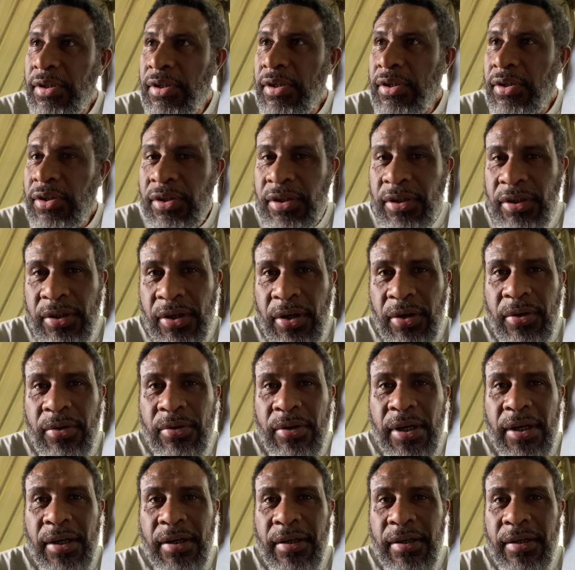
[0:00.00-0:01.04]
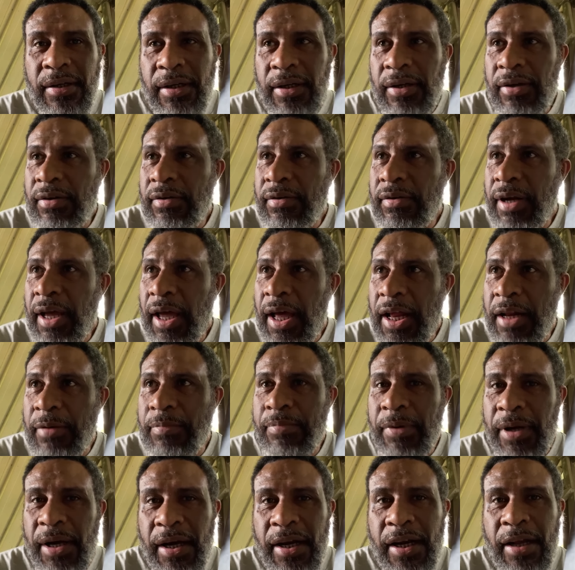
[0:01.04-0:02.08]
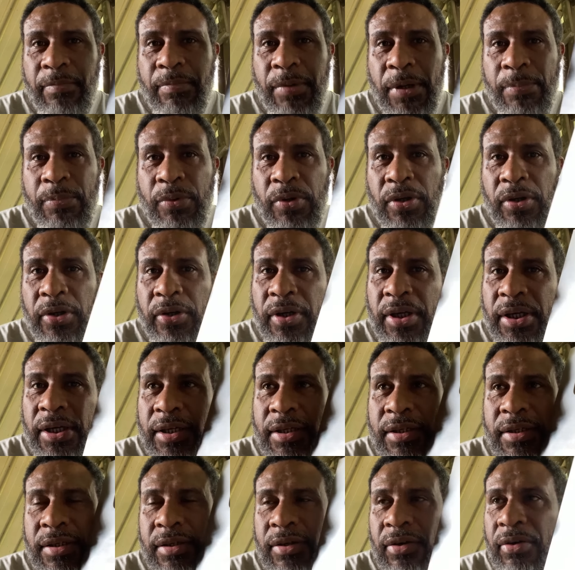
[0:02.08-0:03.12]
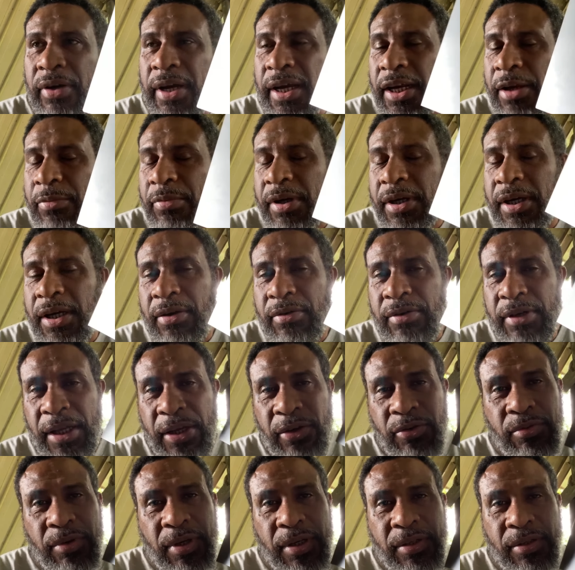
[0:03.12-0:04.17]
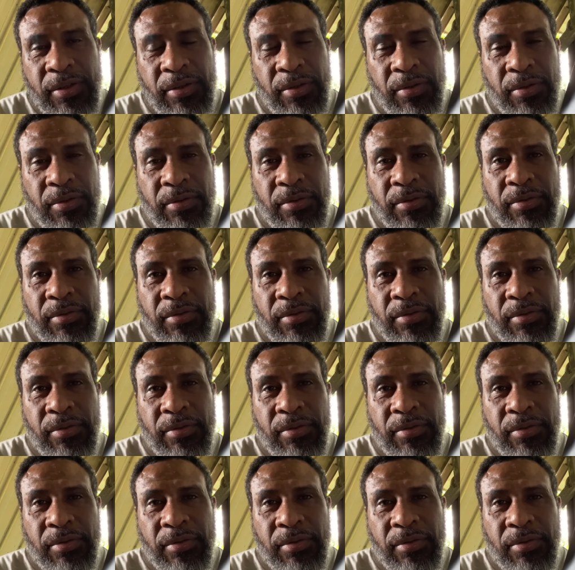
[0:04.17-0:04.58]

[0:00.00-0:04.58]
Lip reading: show and help other Papua New Guineans or anyone out there who wants to